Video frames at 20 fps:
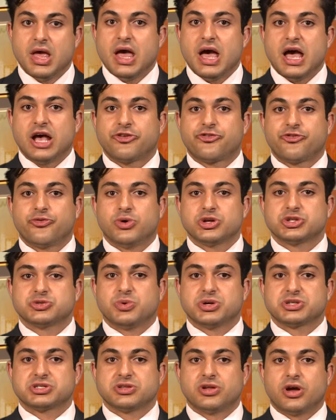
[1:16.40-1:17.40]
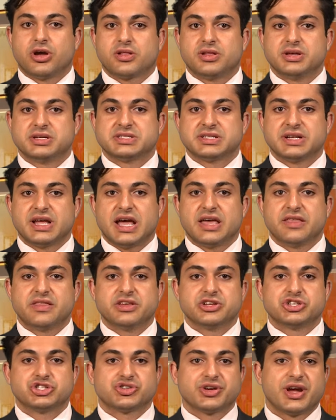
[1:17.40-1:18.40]
As for what's watched locally today,
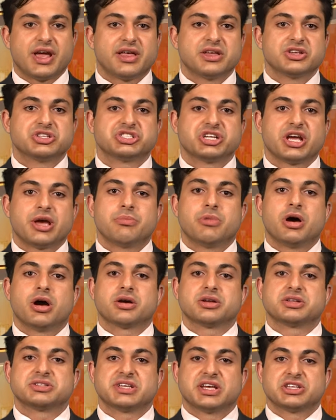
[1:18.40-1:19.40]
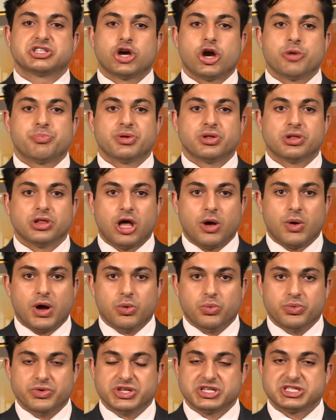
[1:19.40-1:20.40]
the Australian share market is set to open
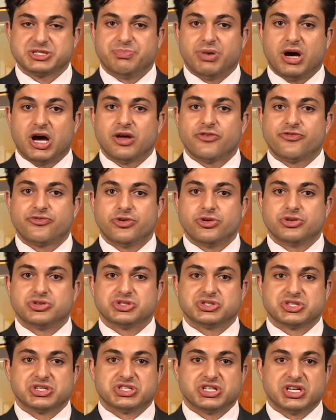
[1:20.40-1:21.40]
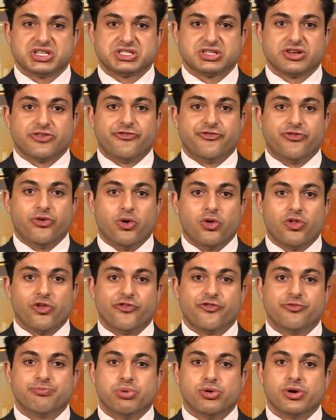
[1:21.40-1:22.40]
lower, with the SPI future suggesting a fall
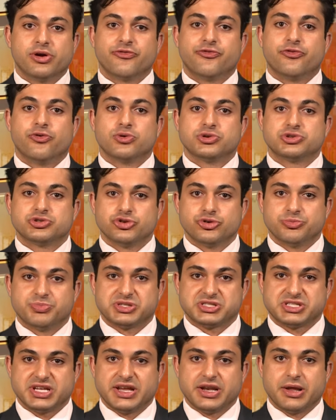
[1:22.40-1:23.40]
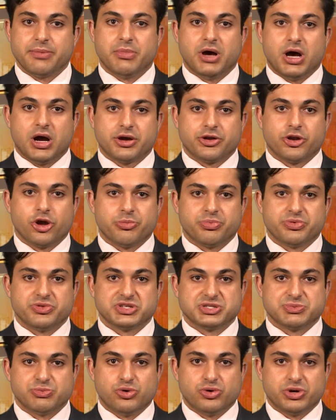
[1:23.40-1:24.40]
of 0.42% at market open
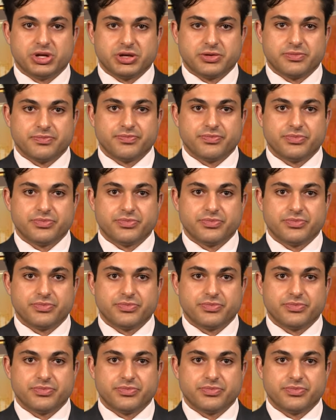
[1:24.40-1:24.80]
this morning.